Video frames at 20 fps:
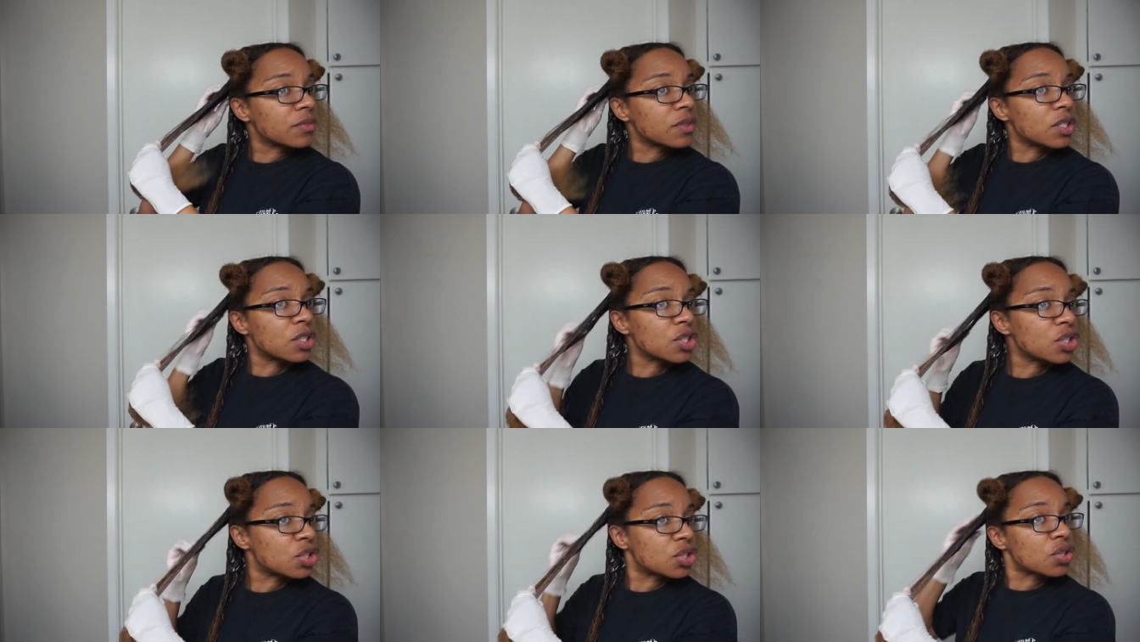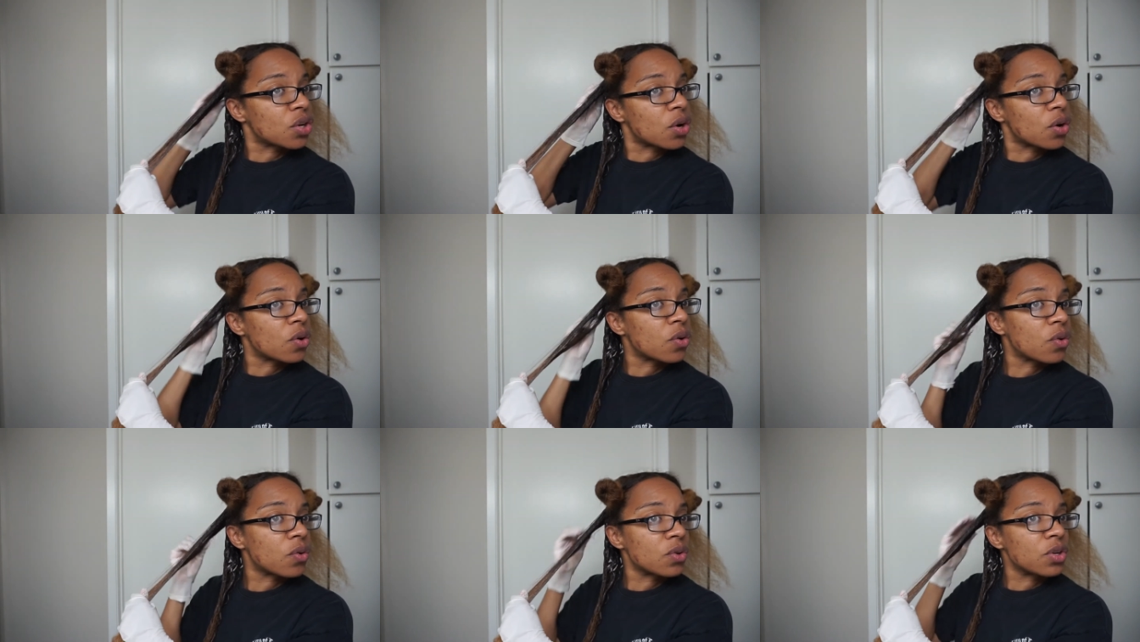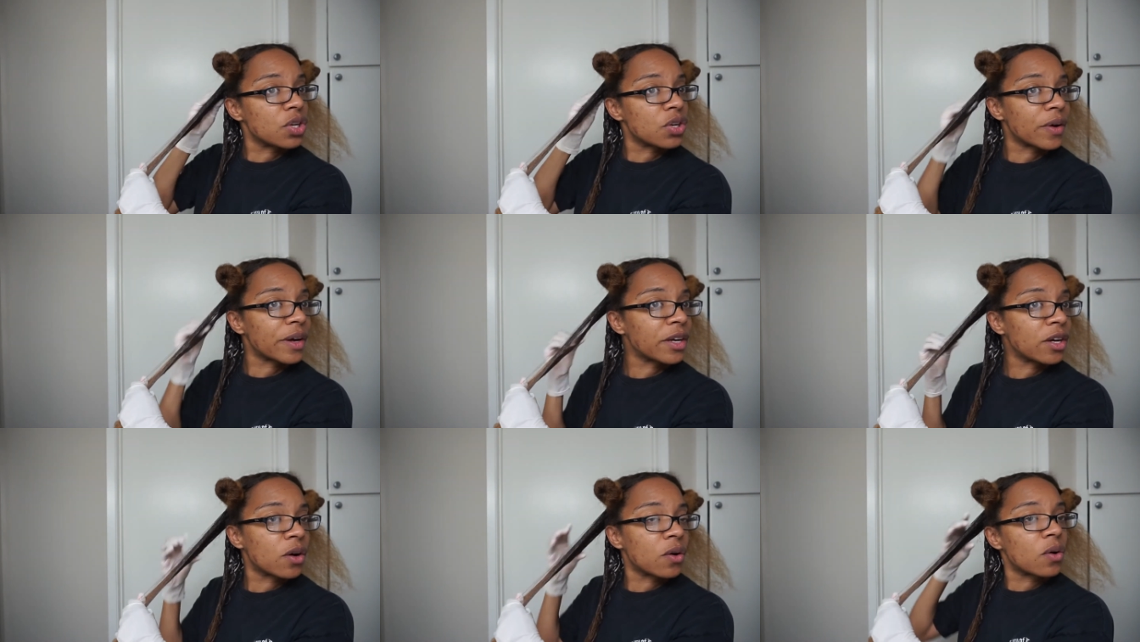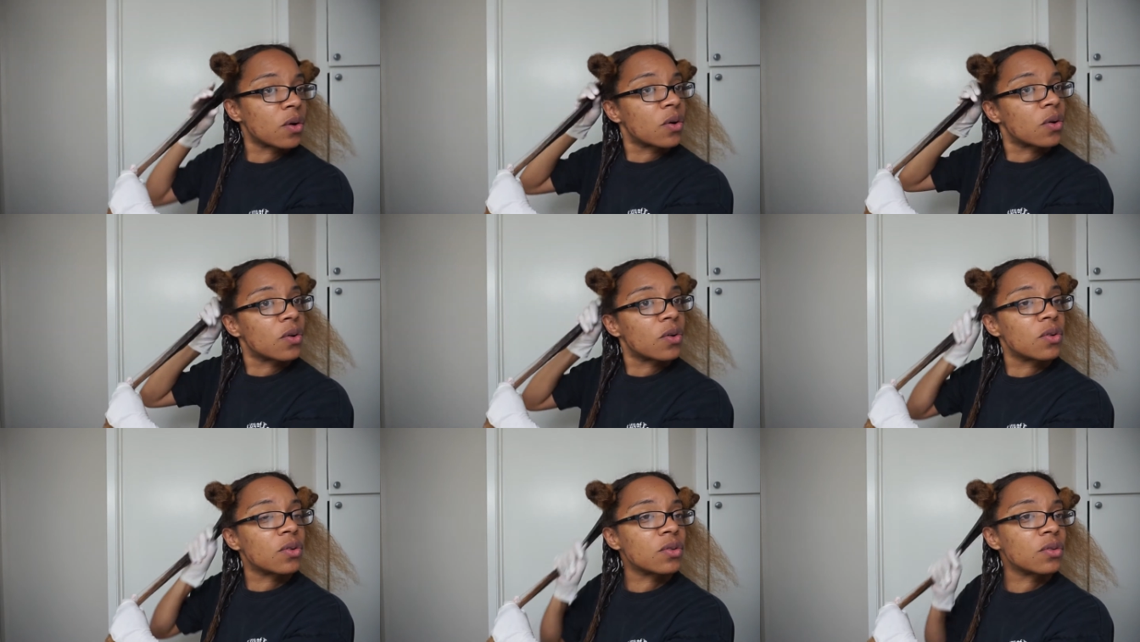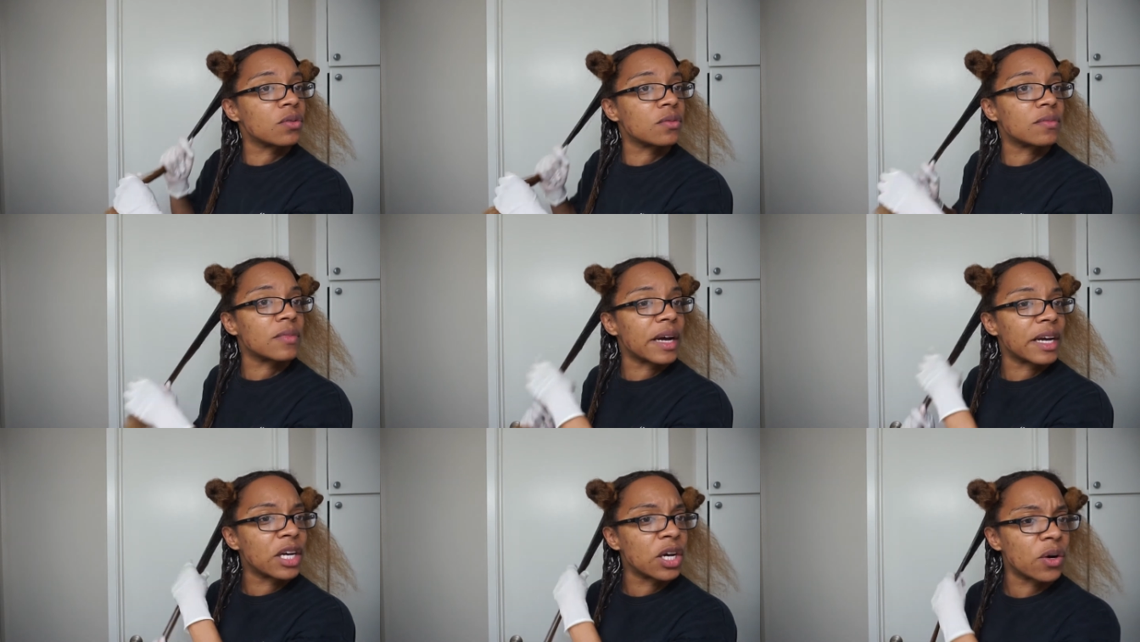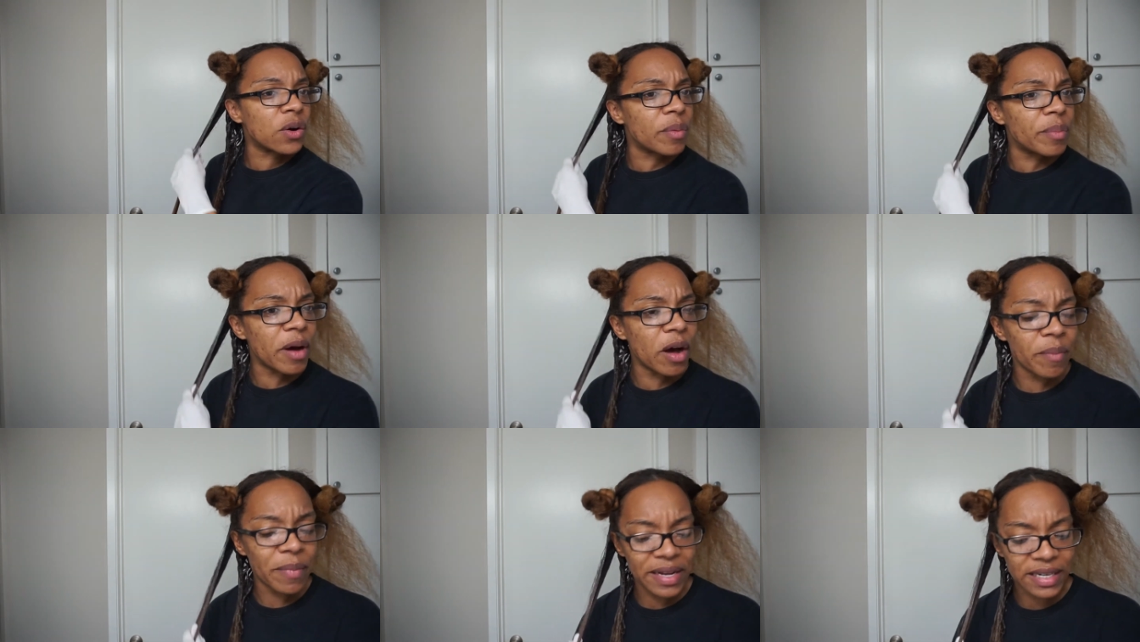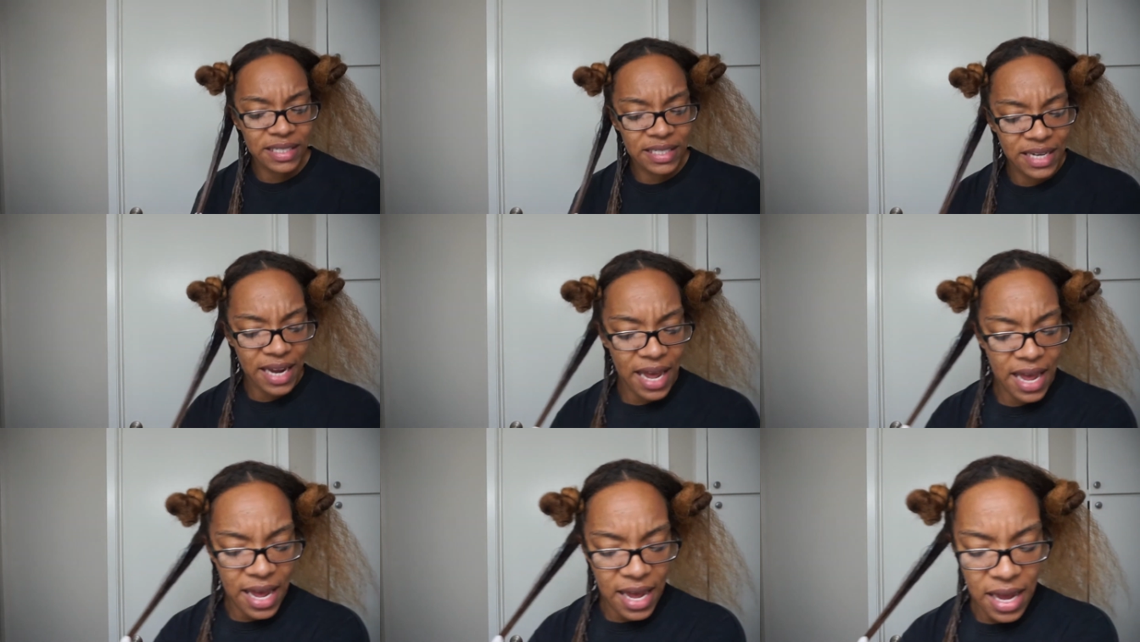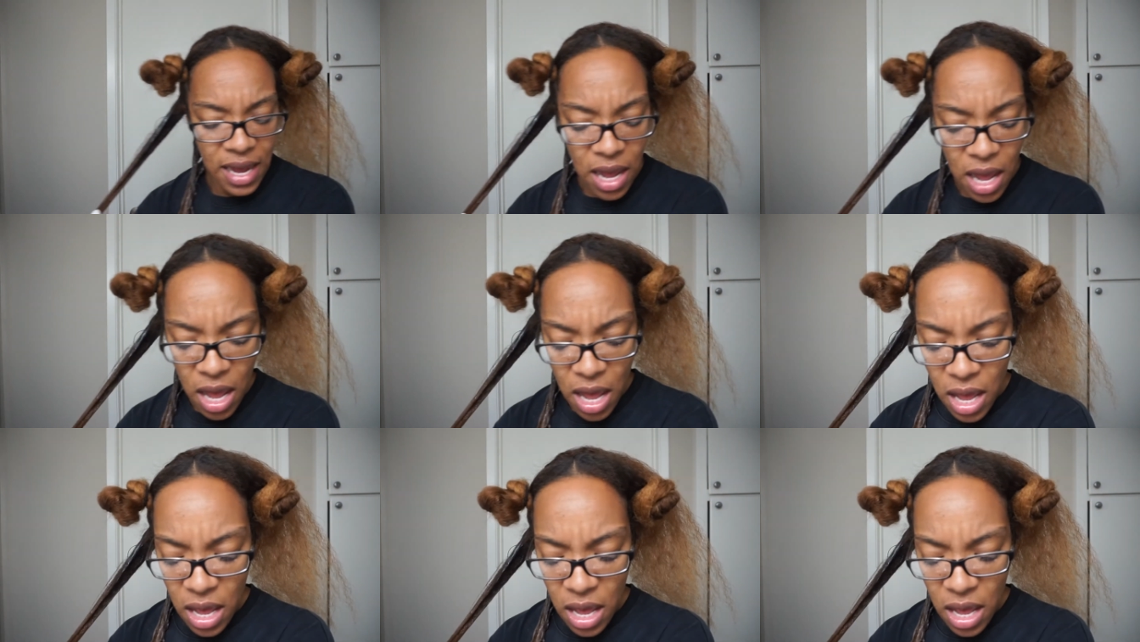So, you know, I go home, I go about my day.